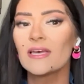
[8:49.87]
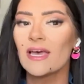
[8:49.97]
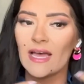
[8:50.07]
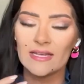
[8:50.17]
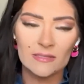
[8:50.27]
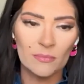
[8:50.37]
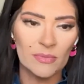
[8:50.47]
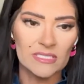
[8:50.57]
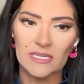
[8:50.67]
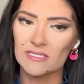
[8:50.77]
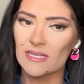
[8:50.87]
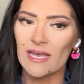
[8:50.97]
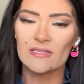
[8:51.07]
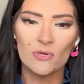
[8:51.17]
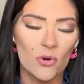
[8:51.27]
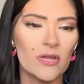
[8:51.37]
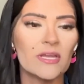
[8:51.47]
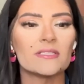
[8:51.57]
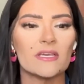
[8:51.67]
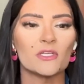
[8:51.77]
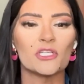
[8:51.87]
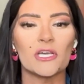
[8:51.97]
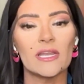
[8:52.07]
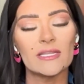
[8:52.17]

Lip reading: as a business, as an organization.